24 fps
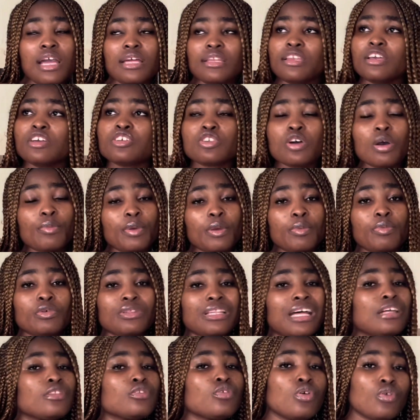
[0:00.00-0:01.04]
There are some people
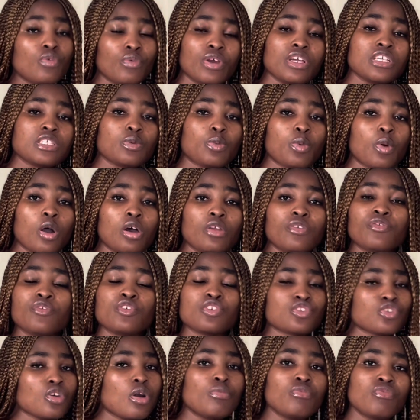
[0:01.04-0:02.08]
that don't respond for
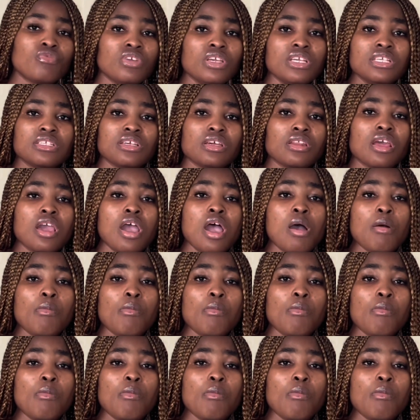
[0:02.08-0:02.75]
some reason,